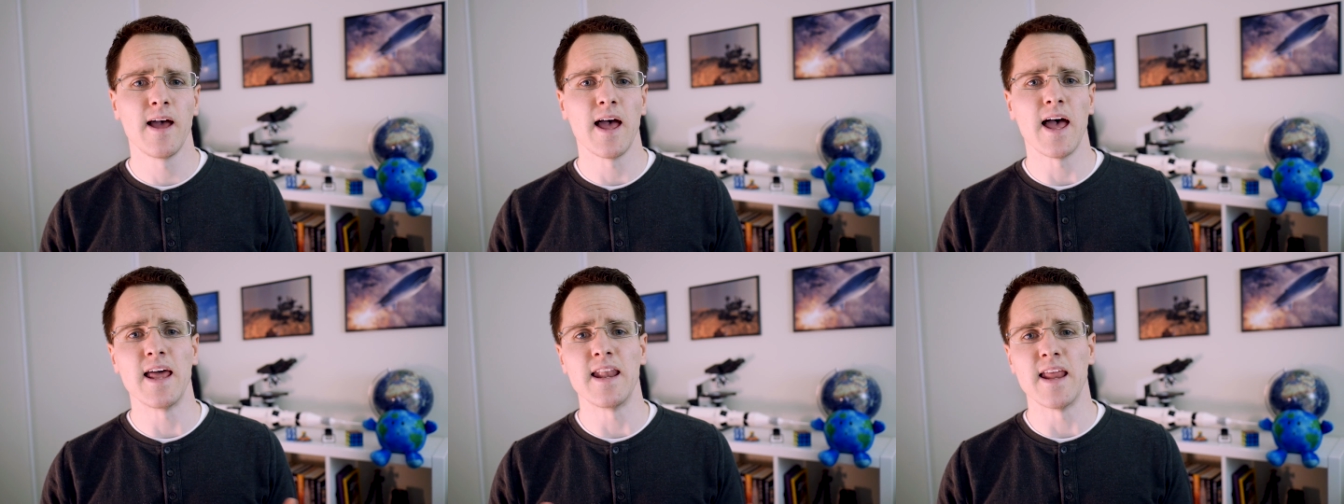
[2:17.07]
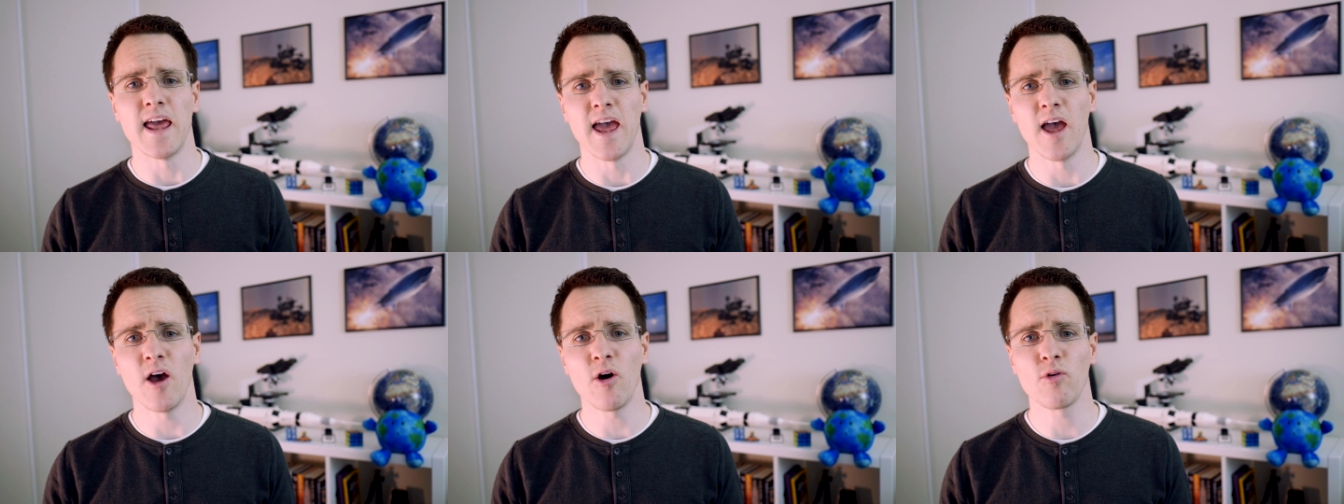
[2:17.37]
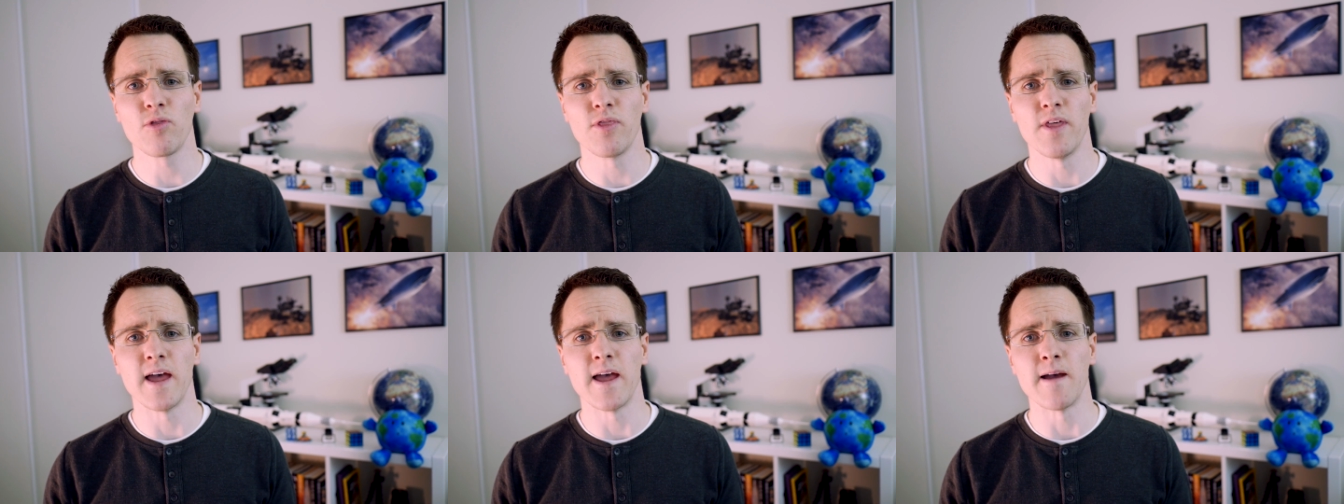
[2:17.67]
and
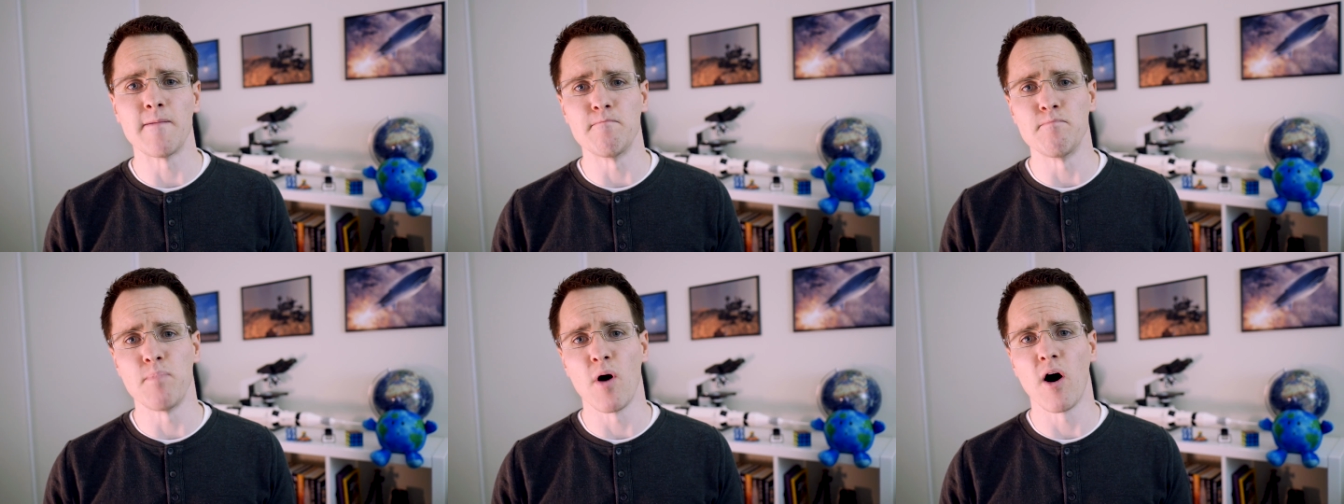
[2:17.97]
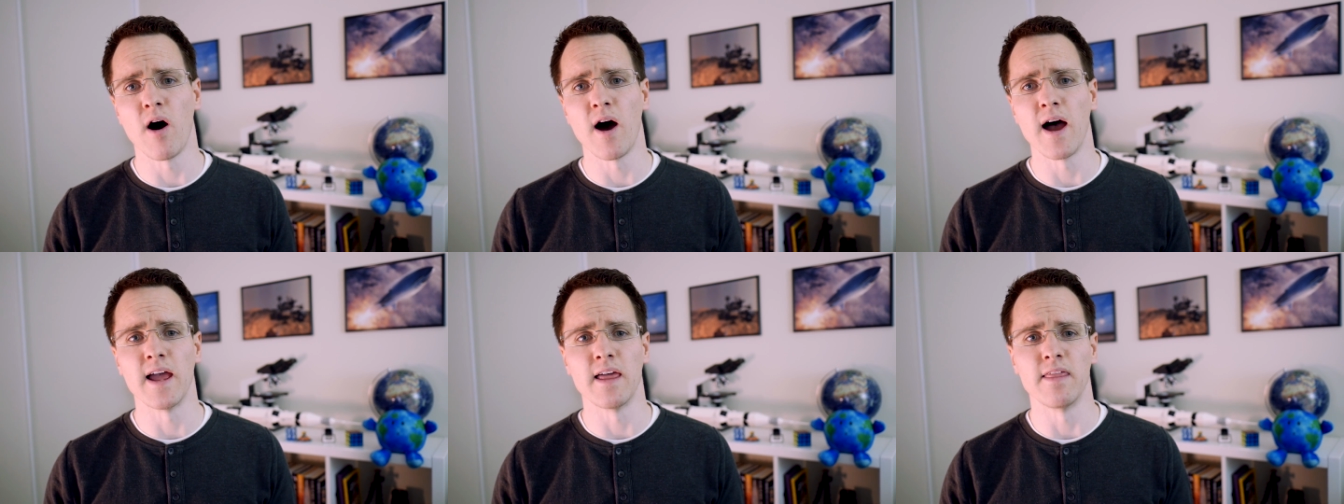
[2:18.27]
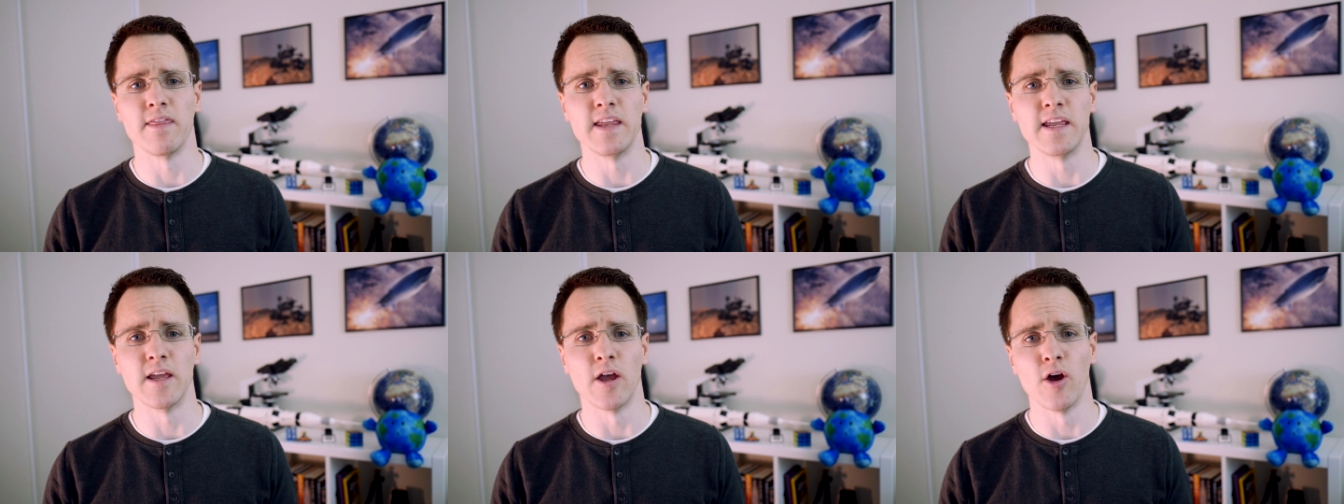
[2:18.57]
held there by
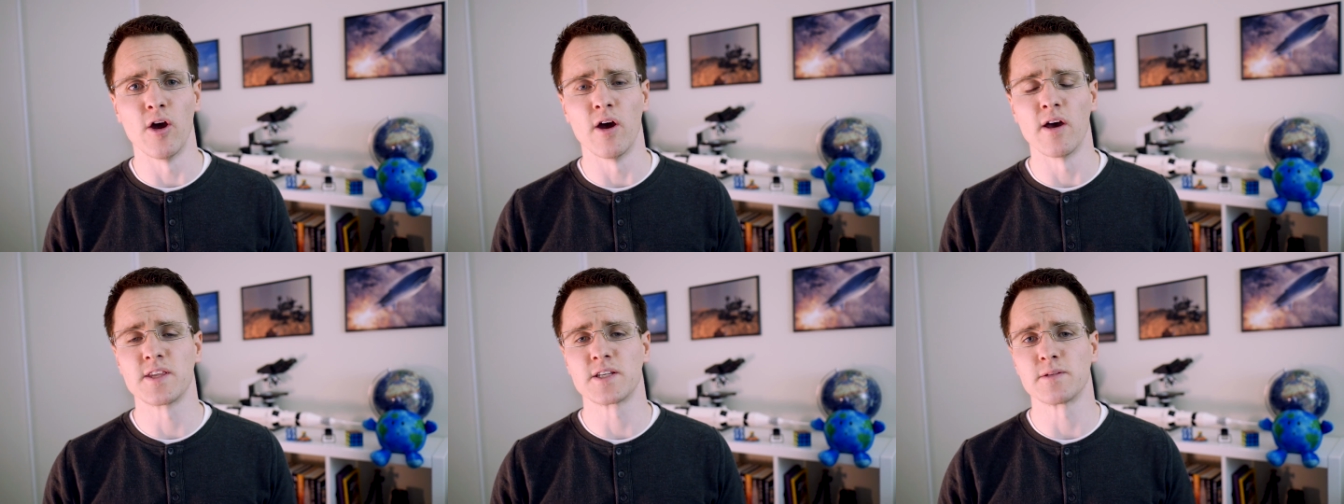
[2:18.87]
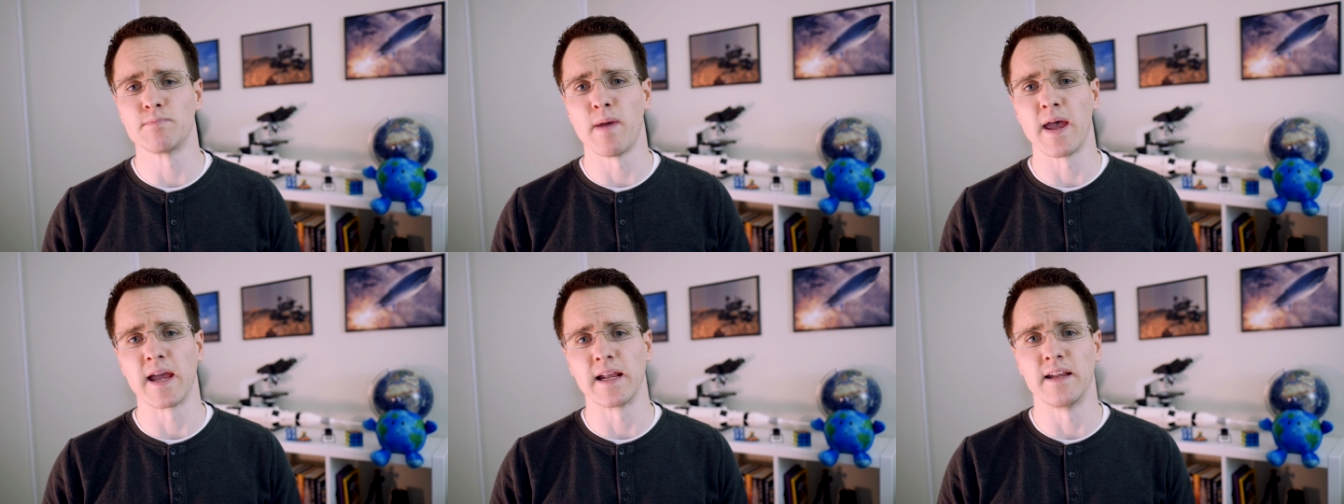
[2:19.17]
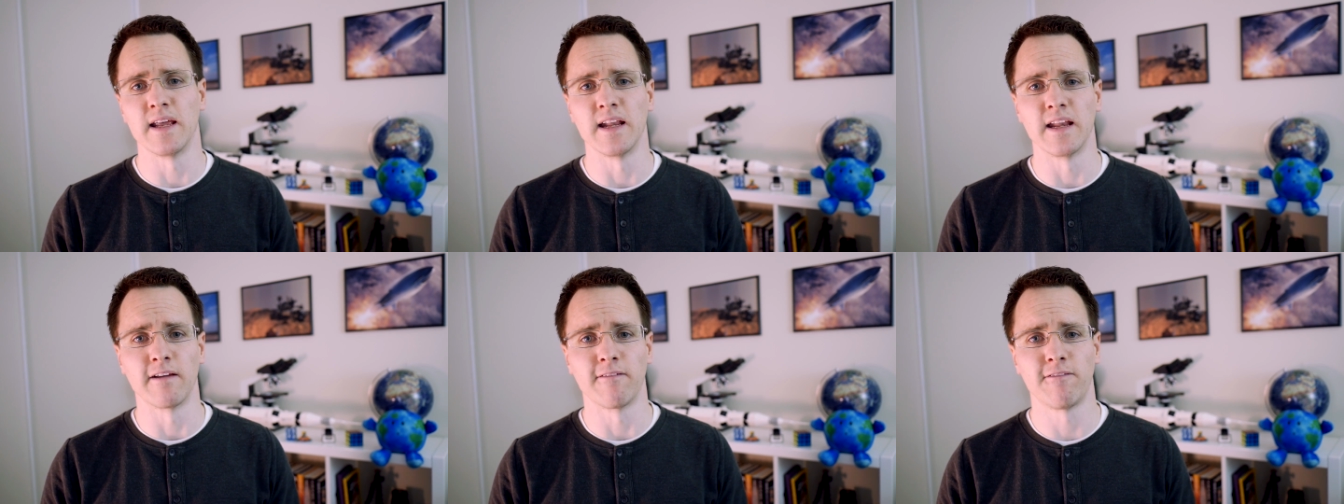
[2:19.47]
the Earth's
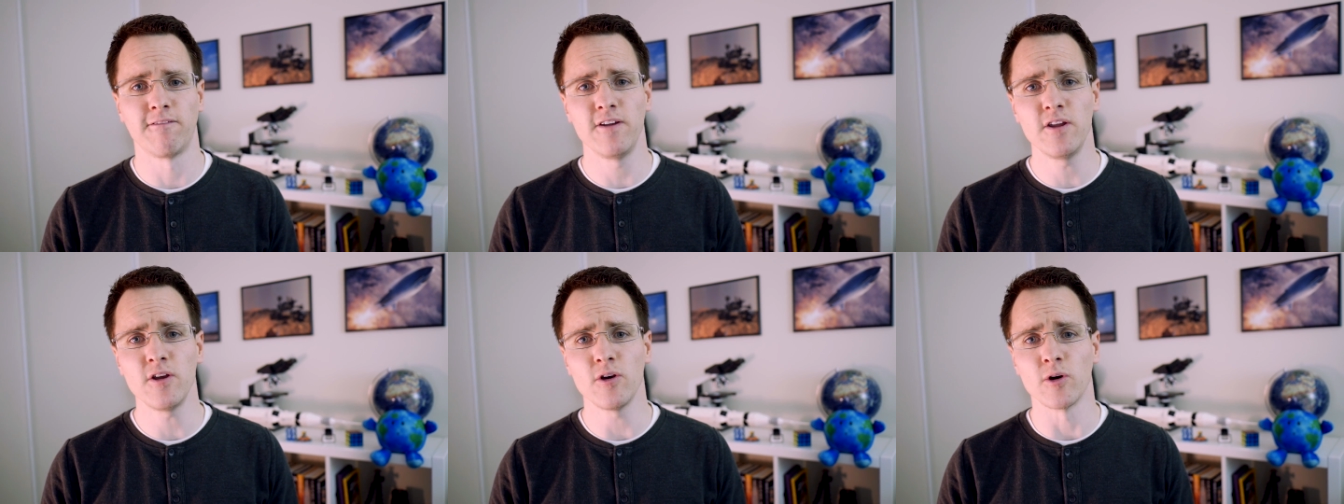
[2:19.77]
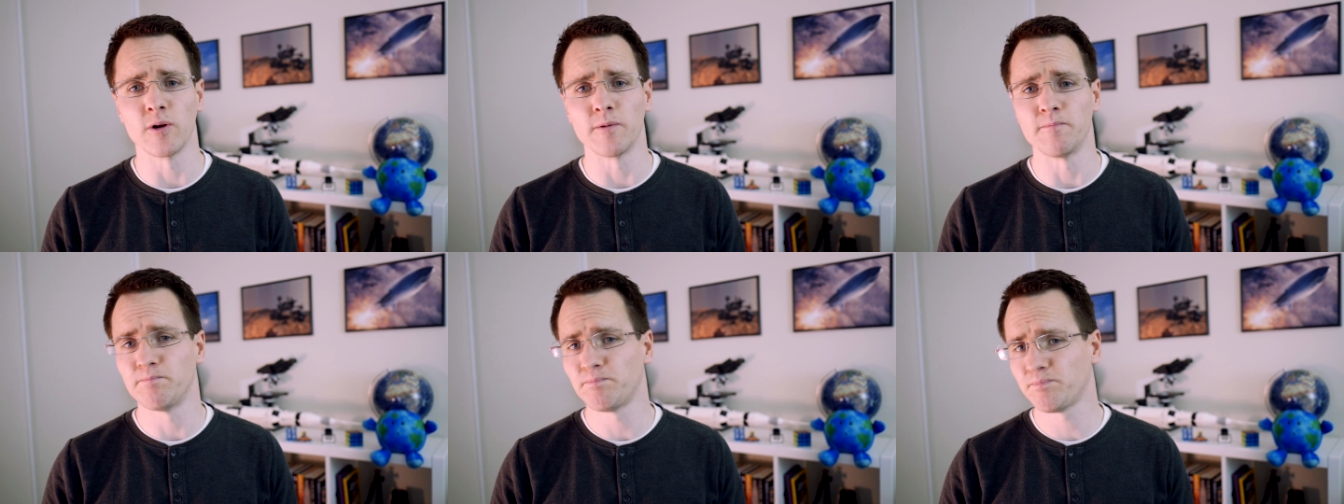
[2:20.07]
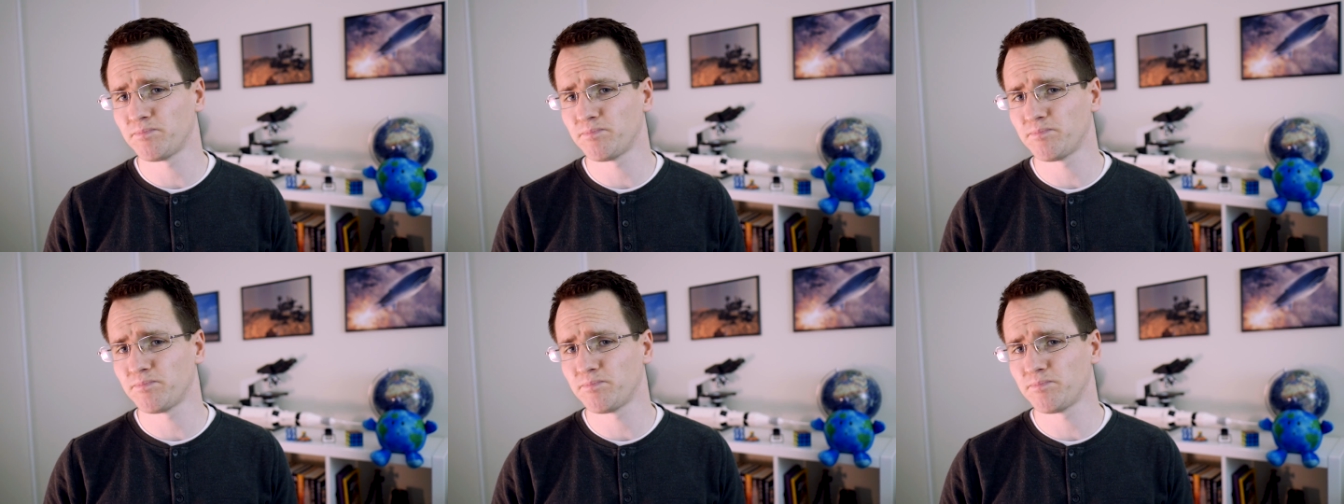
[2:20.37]
magnetic field.